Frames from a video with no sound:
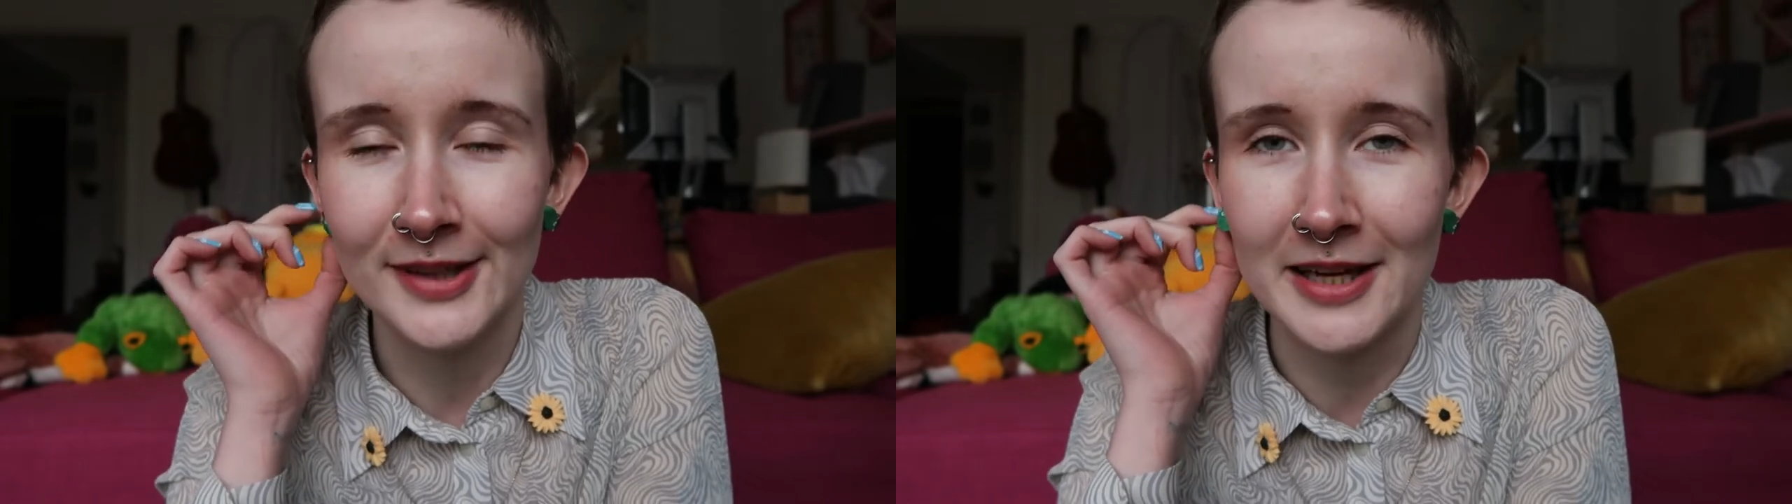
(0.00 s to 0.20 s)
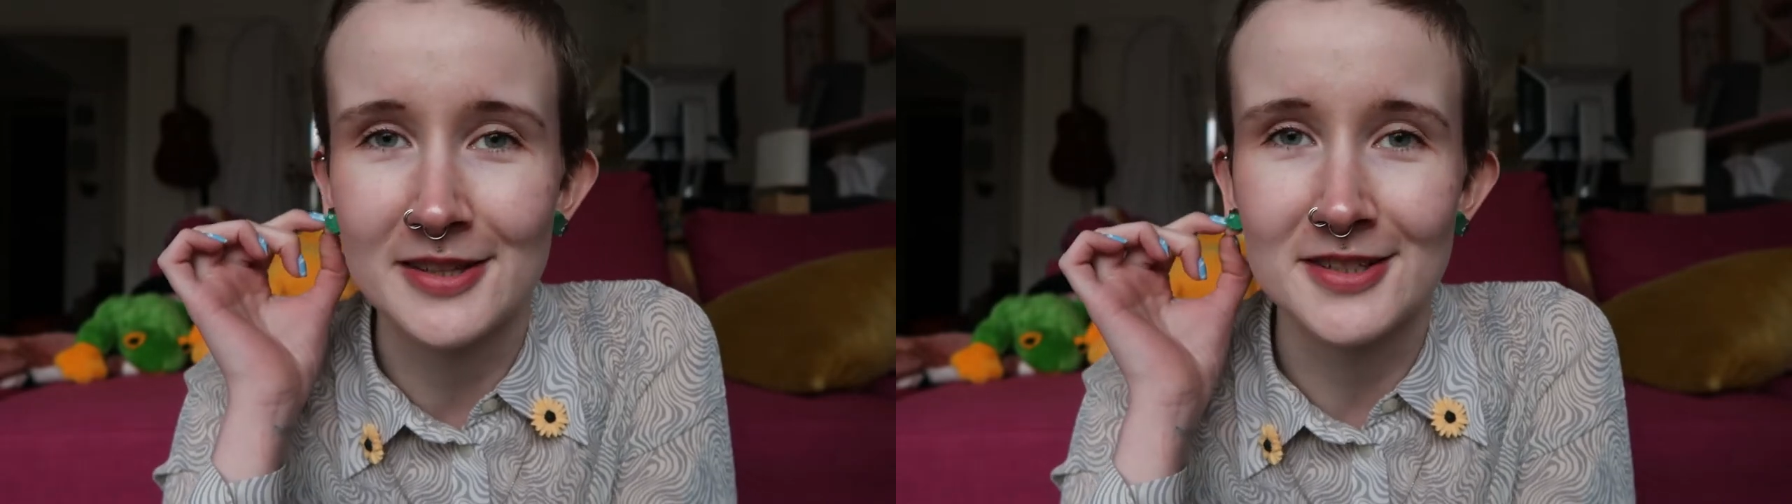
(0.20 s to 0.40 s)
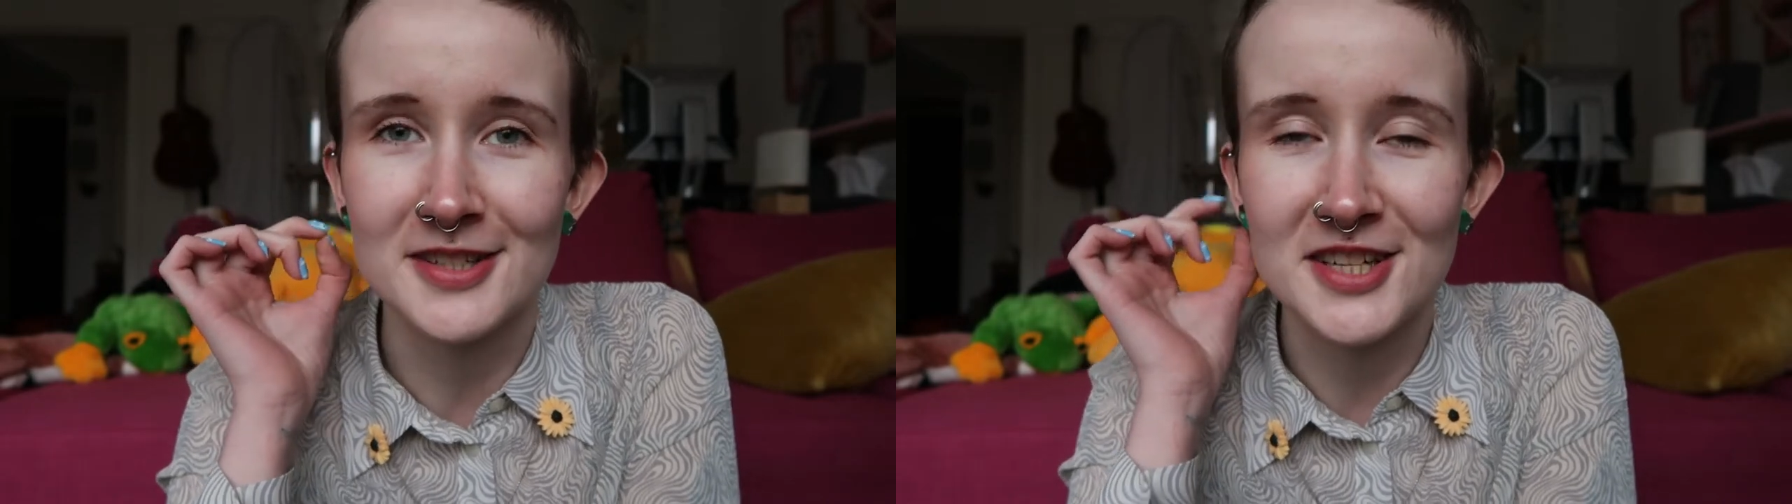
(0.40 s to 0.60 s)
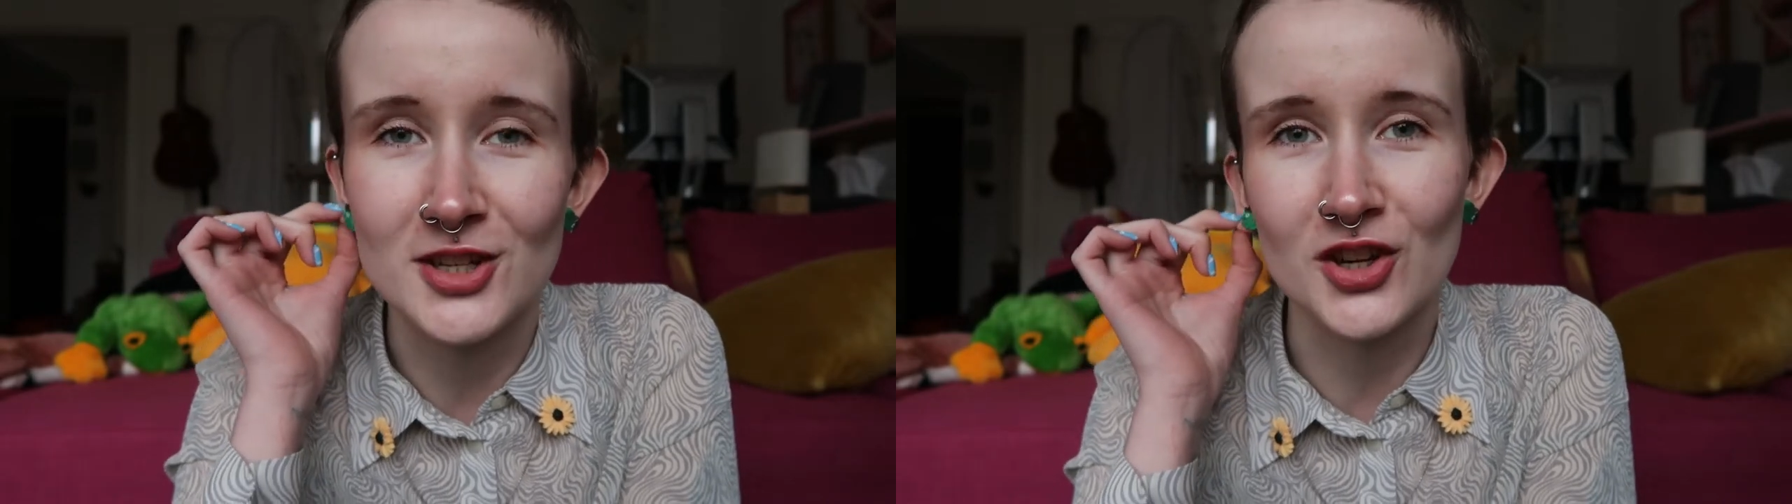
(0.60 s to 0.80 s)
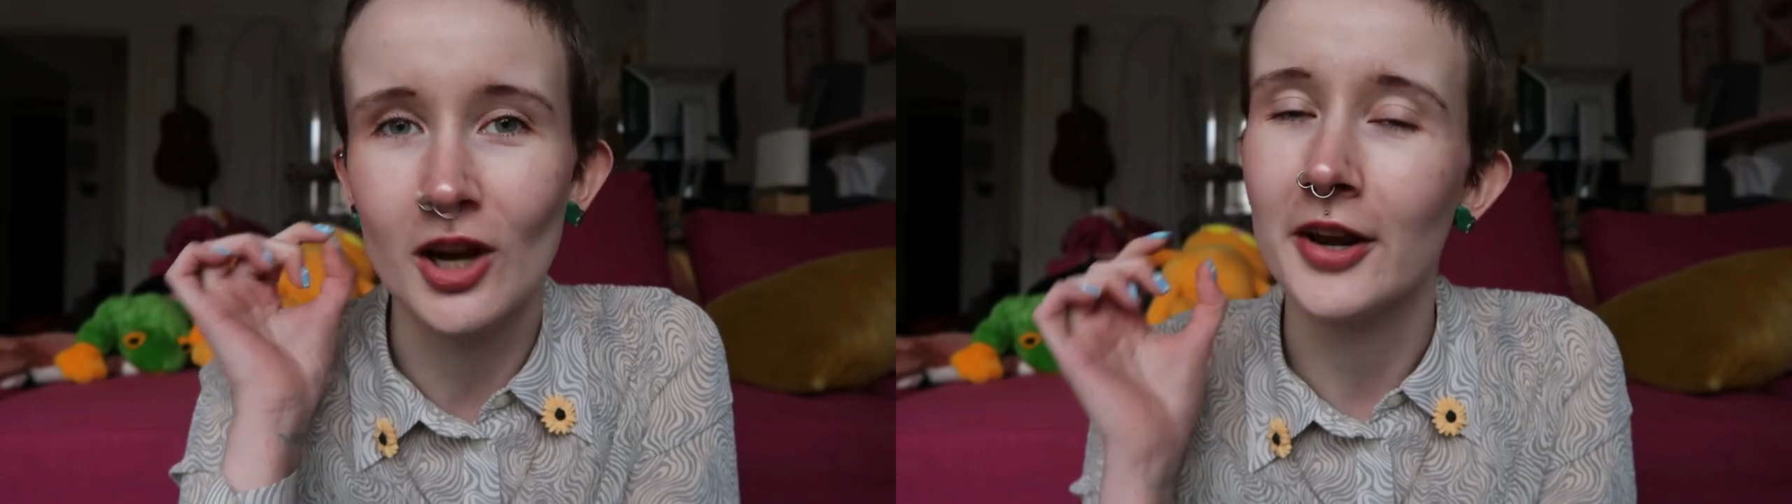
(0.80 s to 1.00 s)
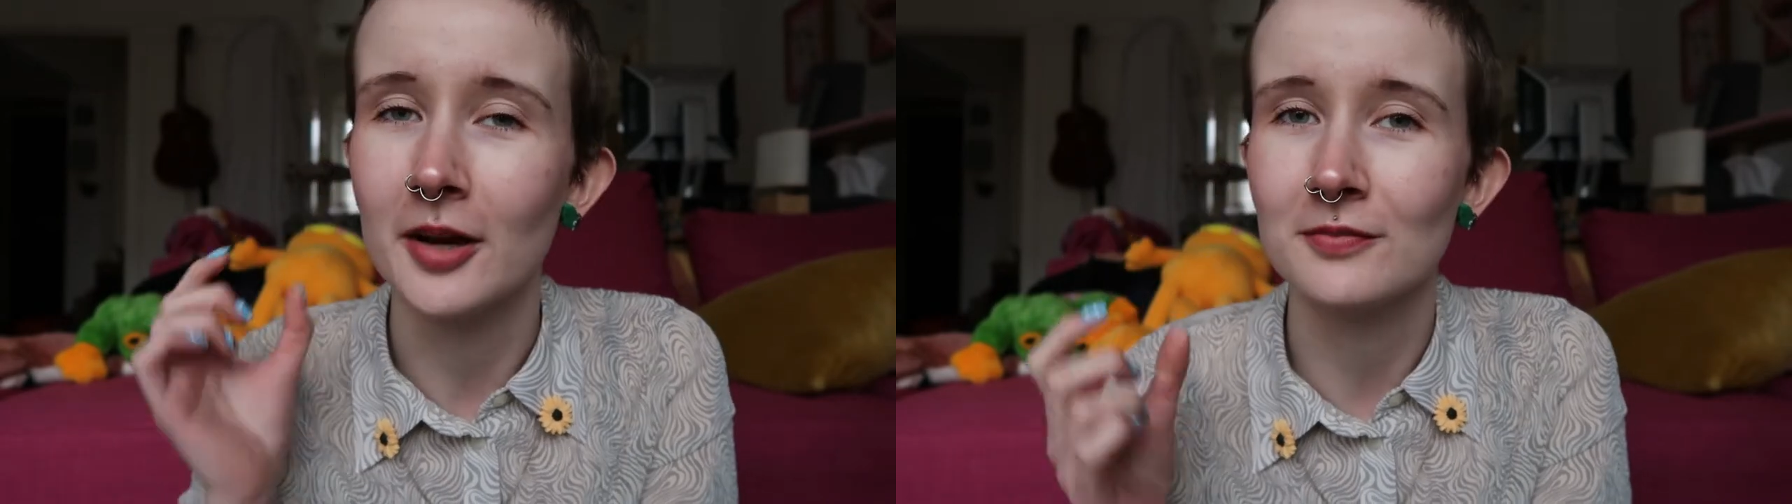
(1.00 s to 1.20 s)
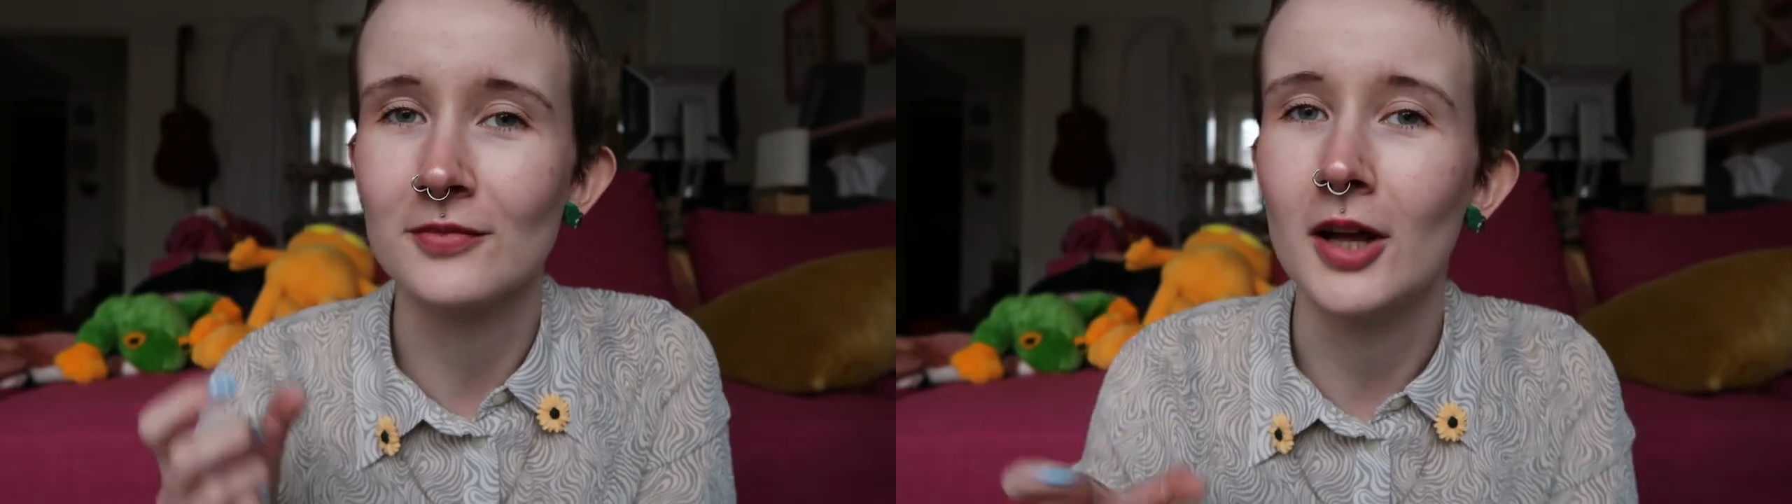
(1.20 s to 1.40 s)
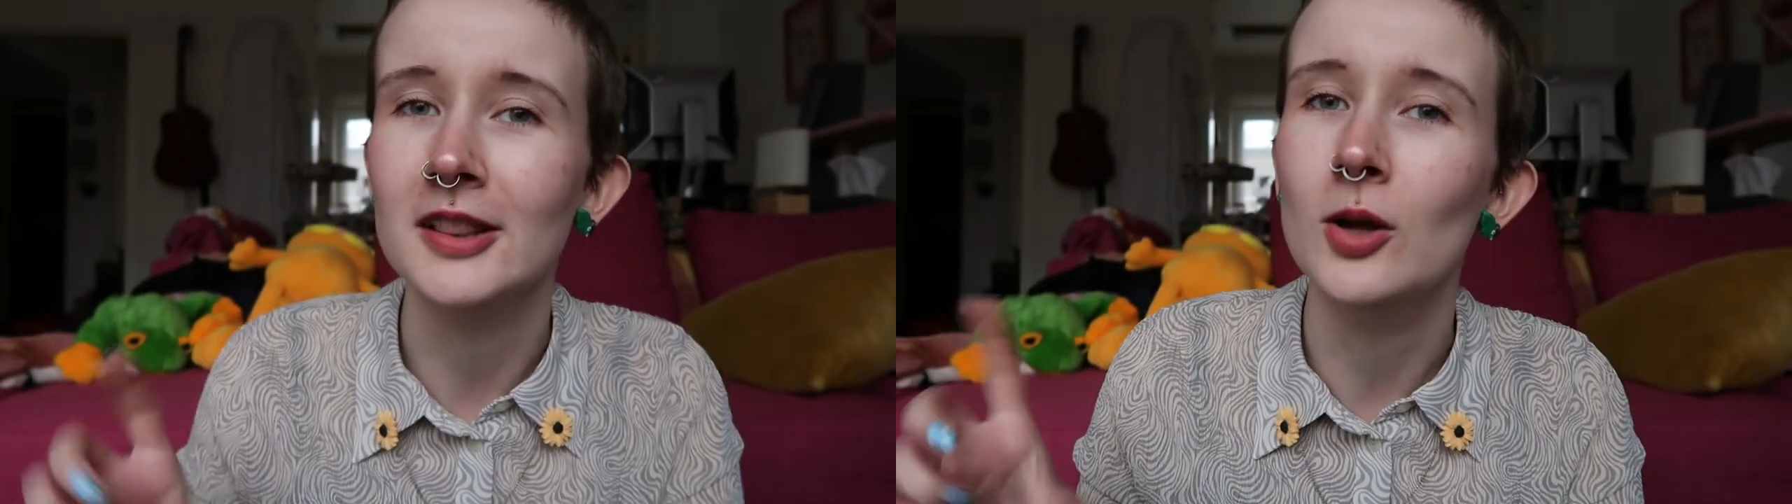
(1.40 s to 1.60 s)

leggings and a t-shirt and I've got